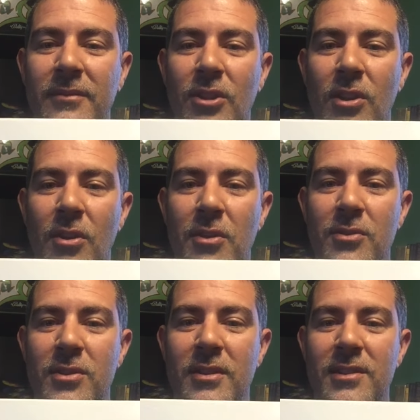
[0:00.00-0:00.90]
Look at all
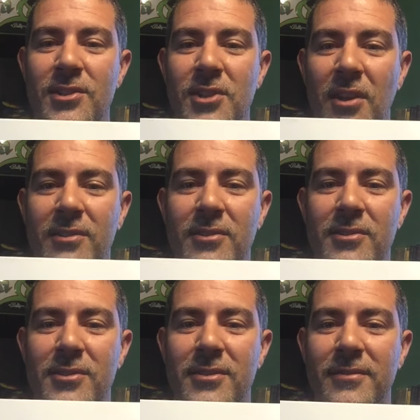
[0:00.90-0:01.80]
those
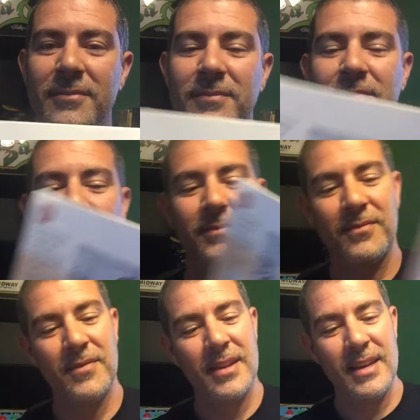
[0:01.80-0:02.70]
doctors.
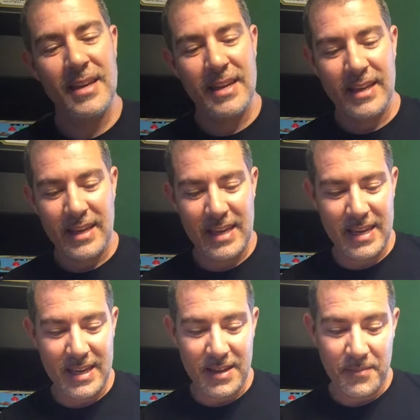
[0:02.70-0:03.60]

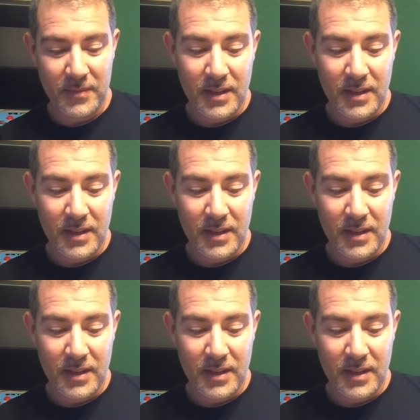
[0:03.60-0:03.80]
E.